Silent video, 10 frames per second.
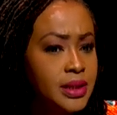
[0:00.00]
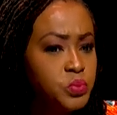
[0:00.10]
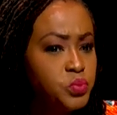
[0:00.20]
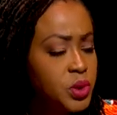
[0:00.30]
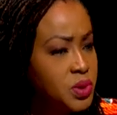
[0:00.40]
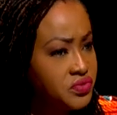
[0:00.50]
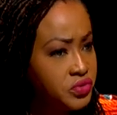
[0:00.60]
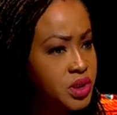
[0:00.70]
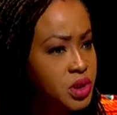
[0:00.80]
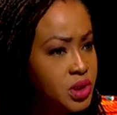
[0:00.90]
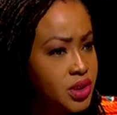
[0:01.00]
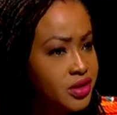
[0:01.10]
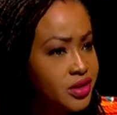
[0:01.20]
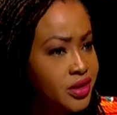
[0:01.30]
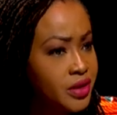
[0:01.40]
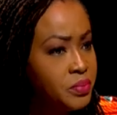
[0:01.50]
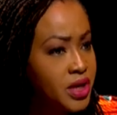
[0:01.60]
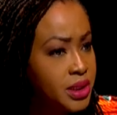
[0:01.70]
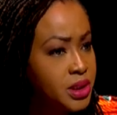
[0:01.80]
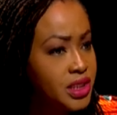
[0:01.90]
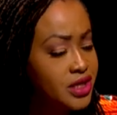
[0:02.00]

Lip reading: Most of which the party